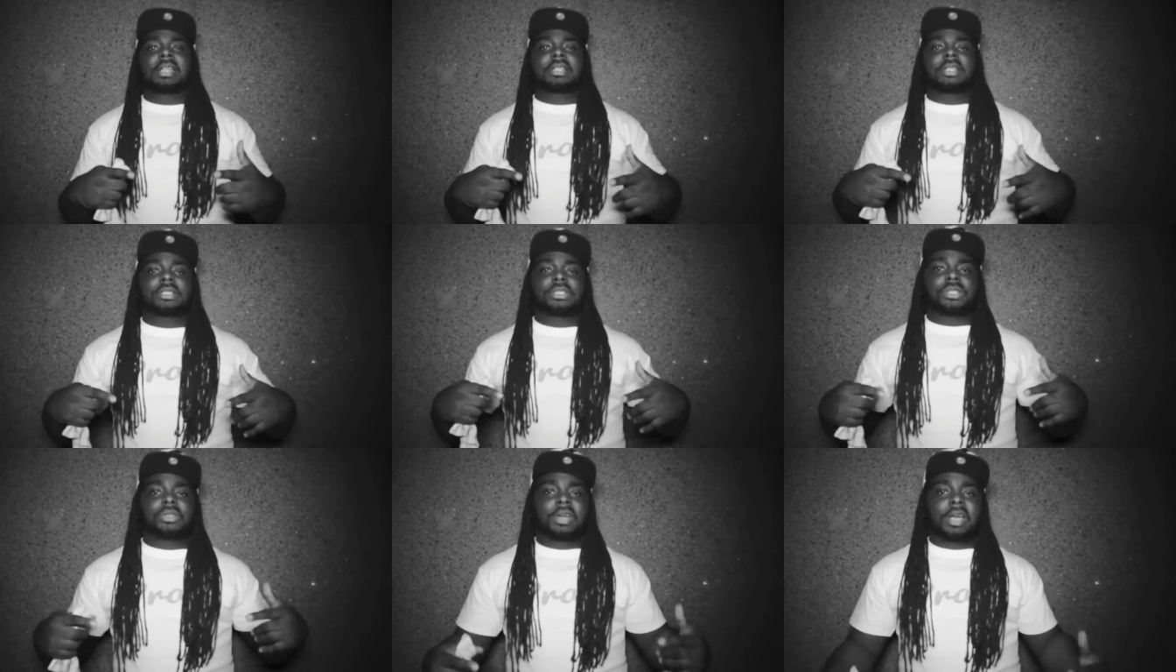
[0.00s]

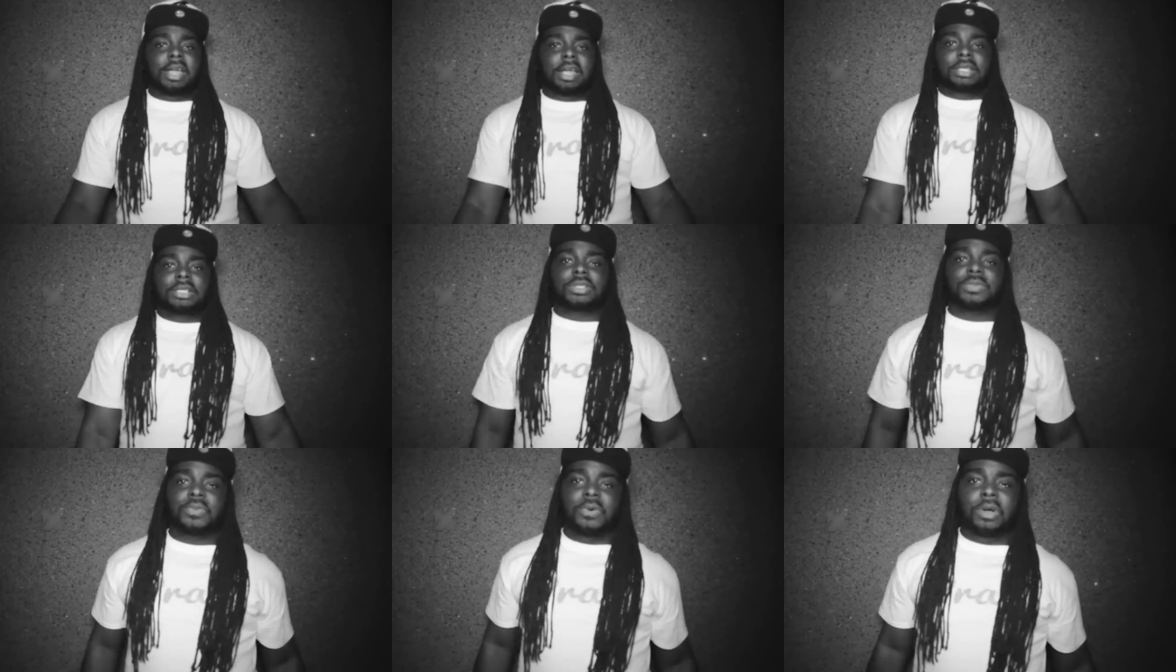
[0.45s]
the
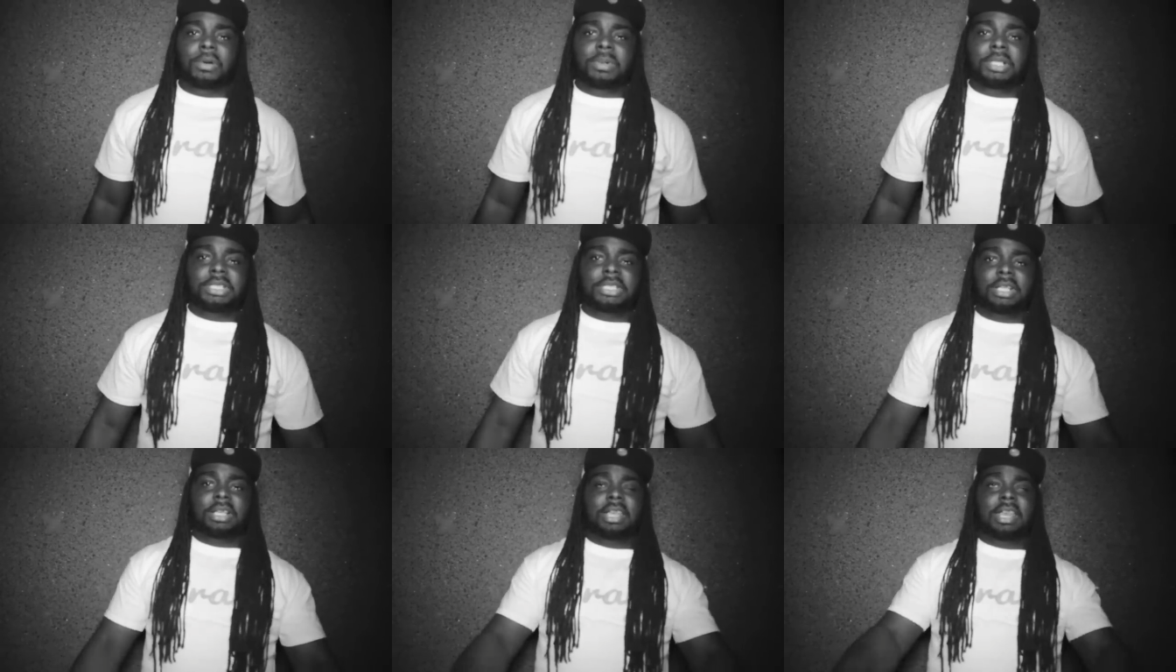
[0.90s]

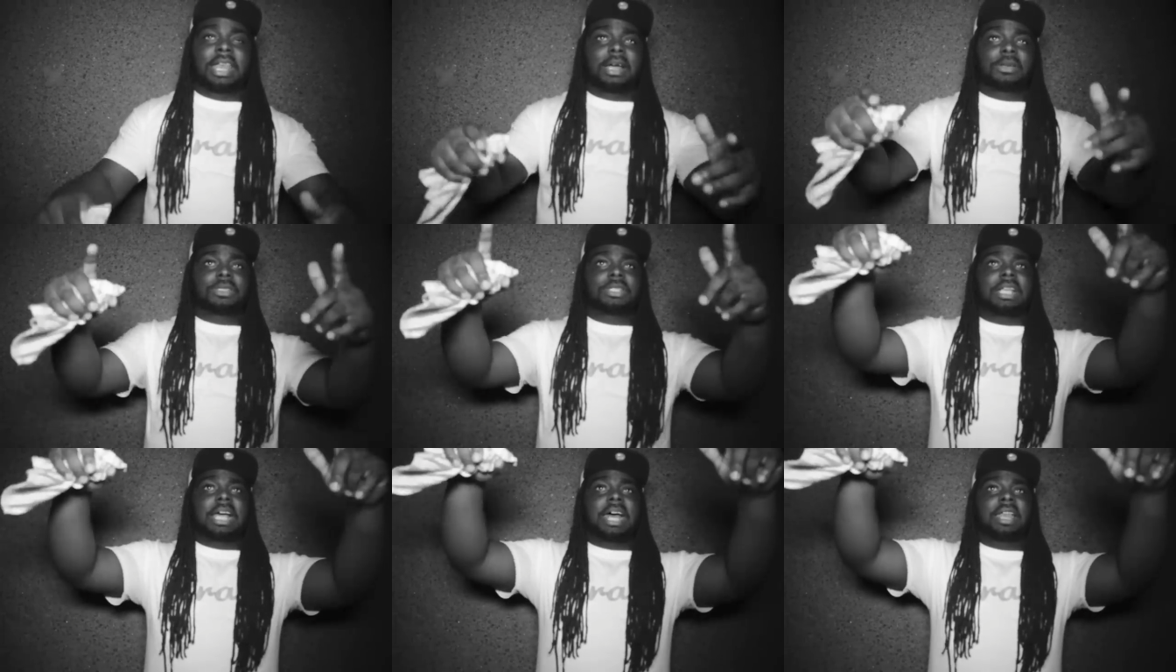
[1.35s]
Transformer, chilling
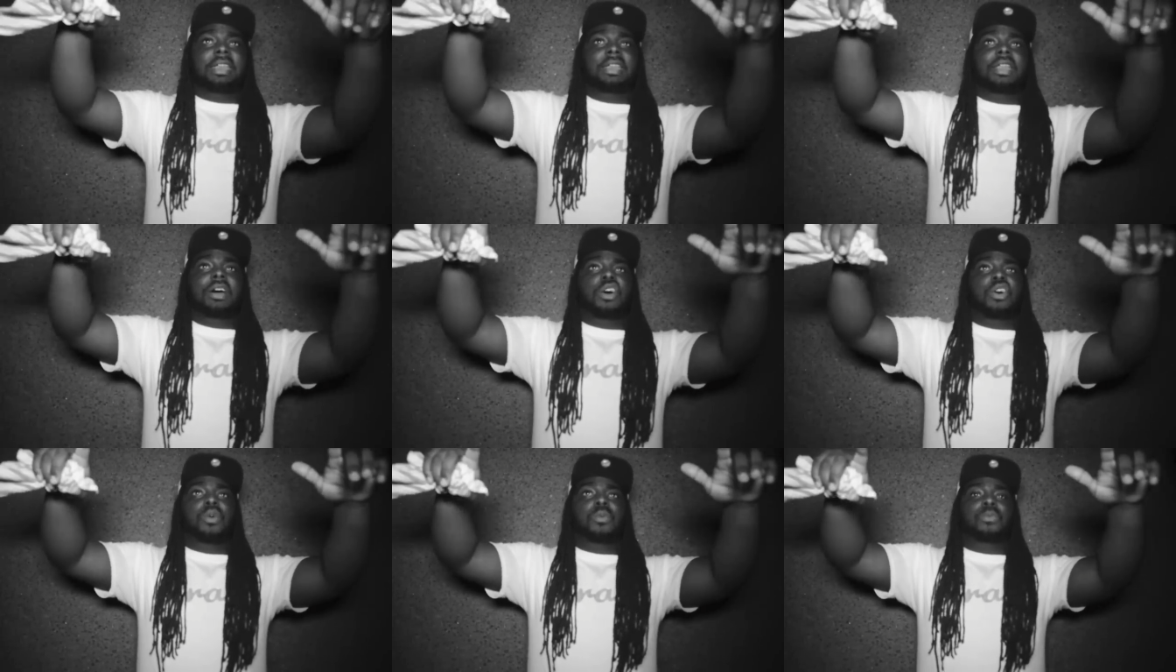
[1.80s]
outside of
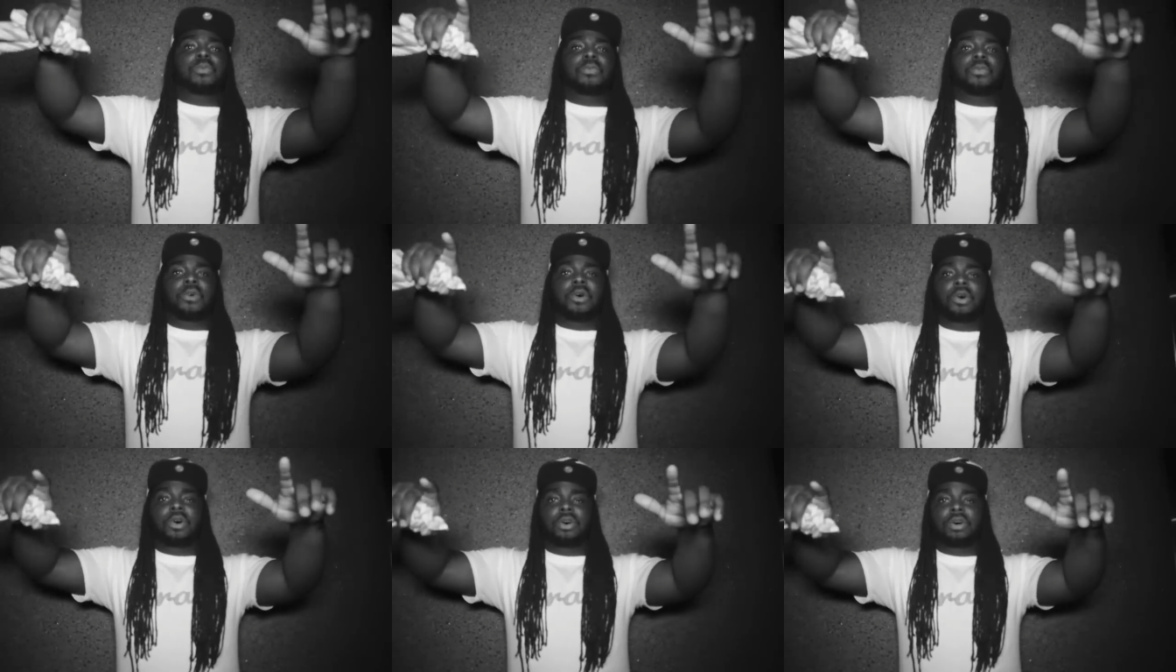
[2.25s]
Nome
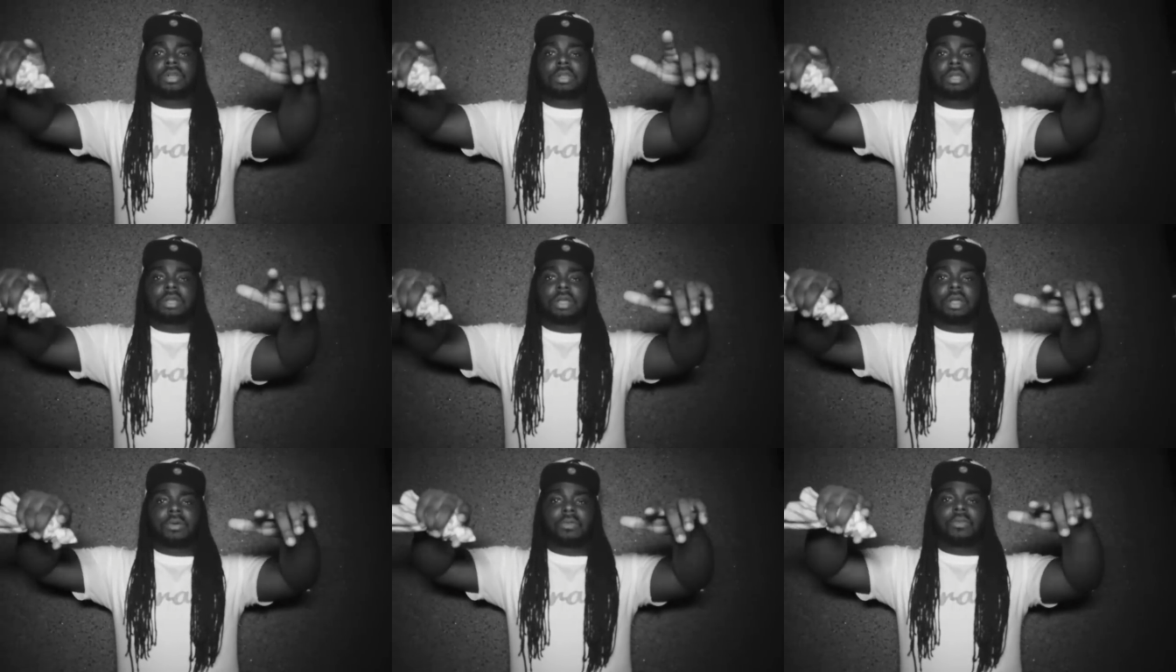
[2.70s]
4,
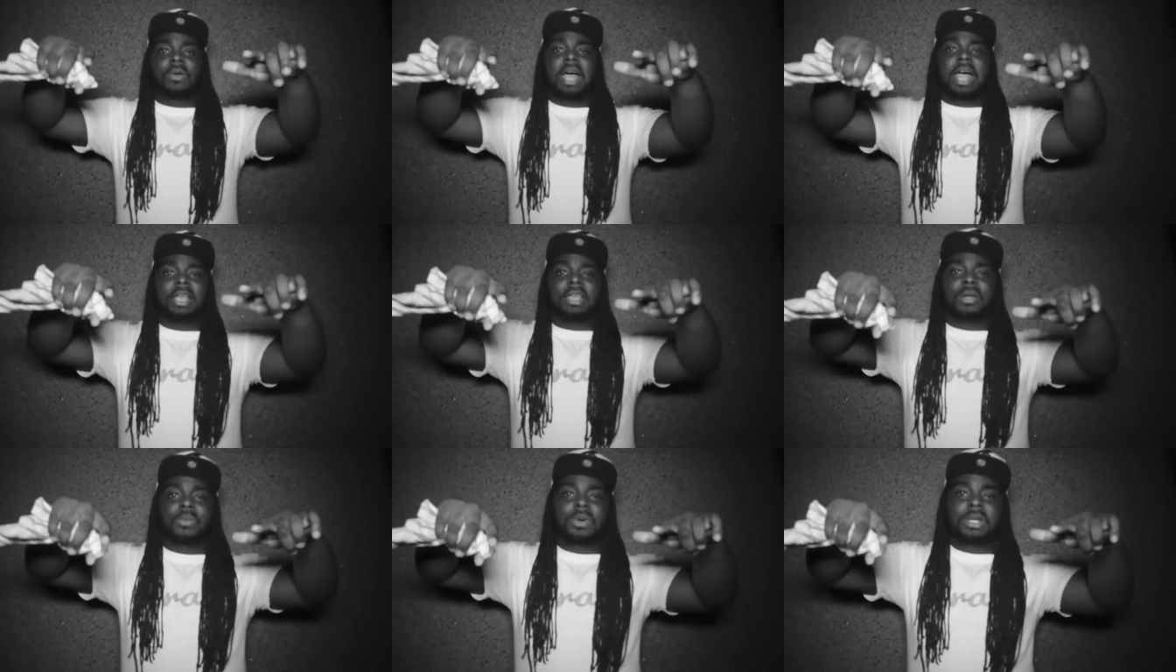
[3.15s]

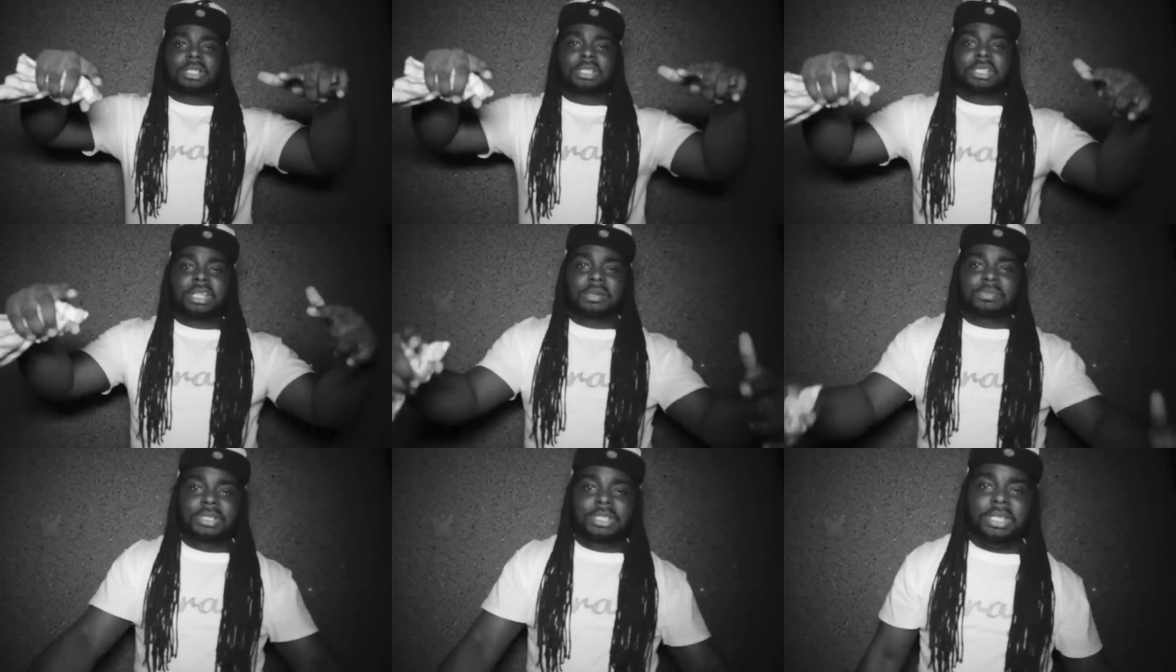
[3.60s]
rocking with
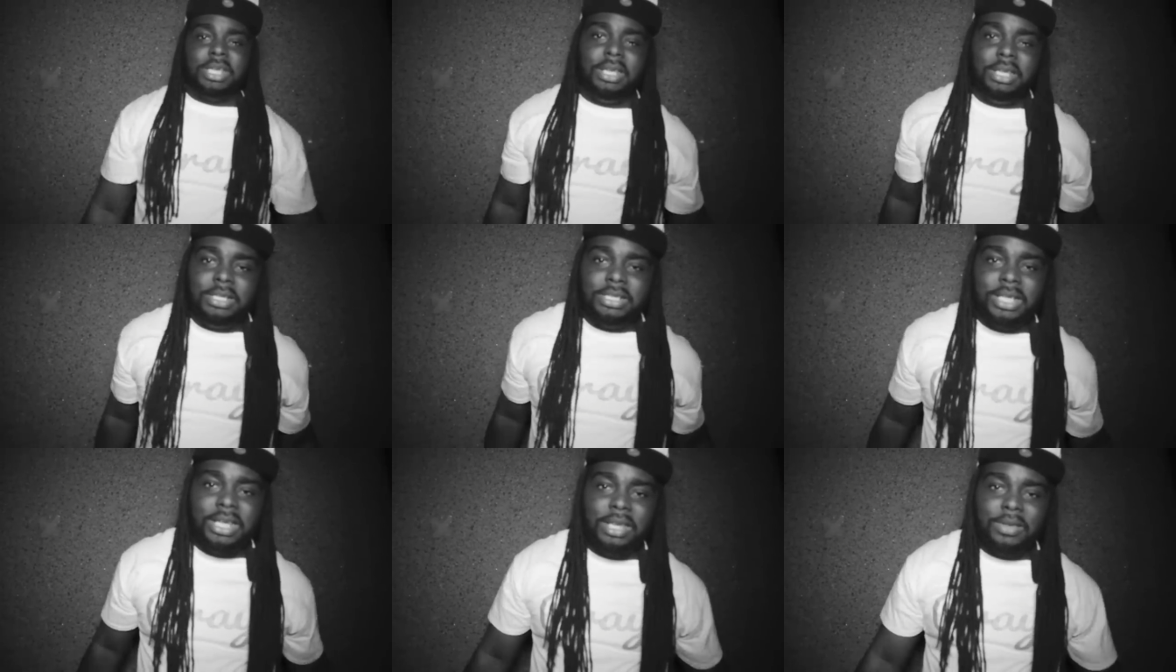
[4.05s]

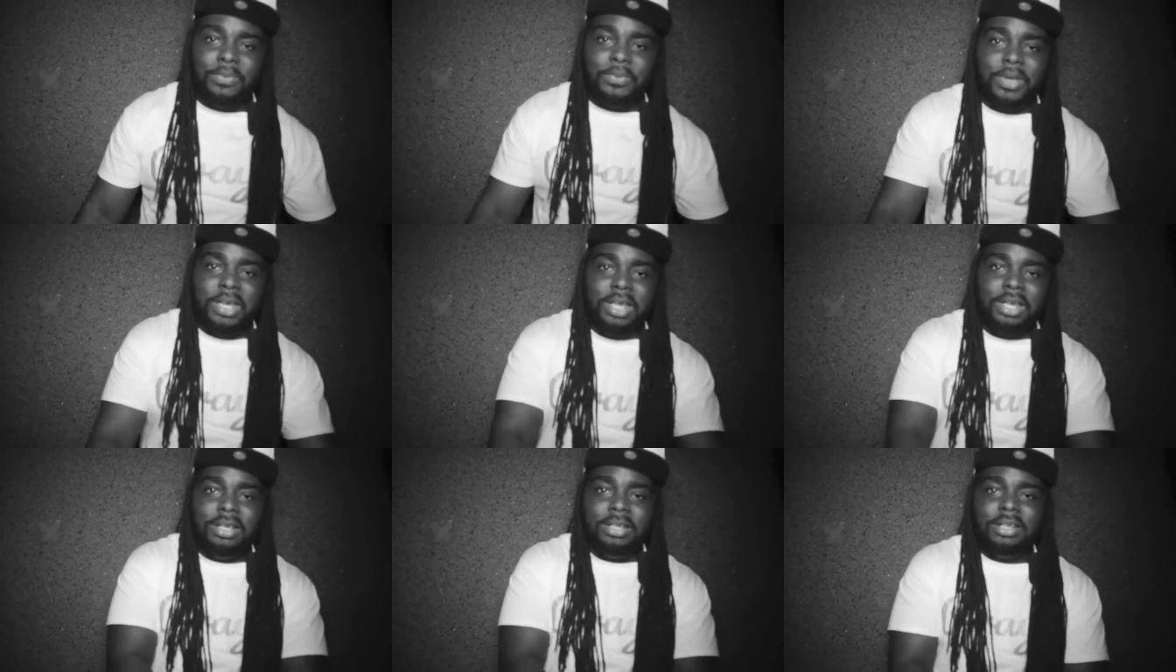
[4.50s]
Gemski
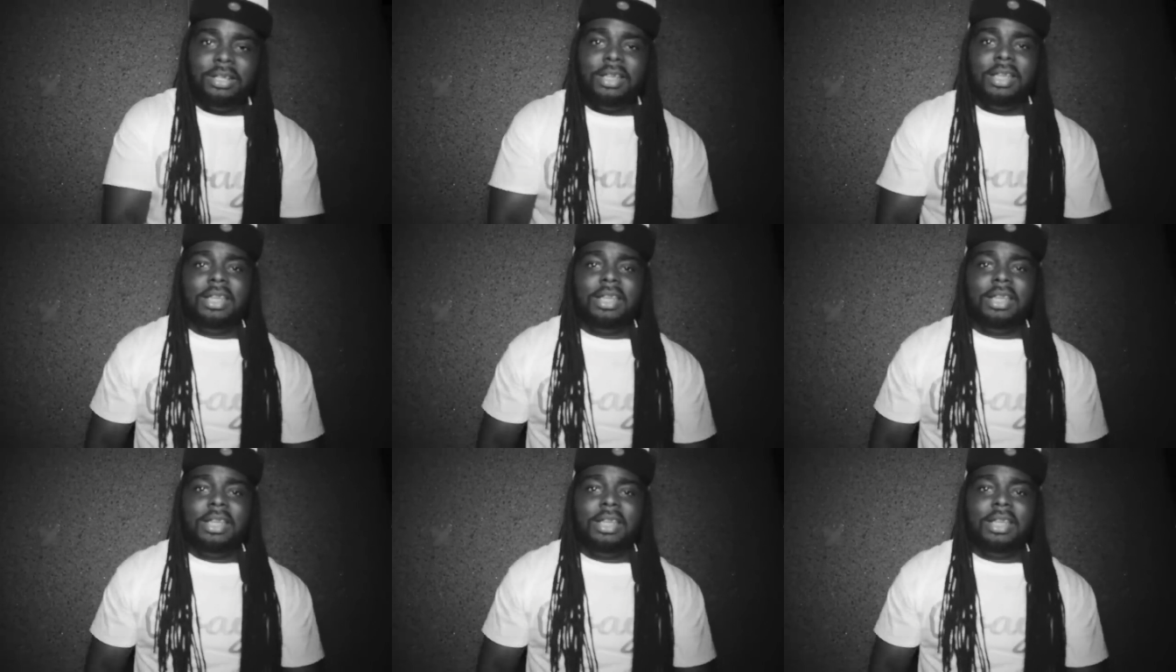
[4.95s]
TV.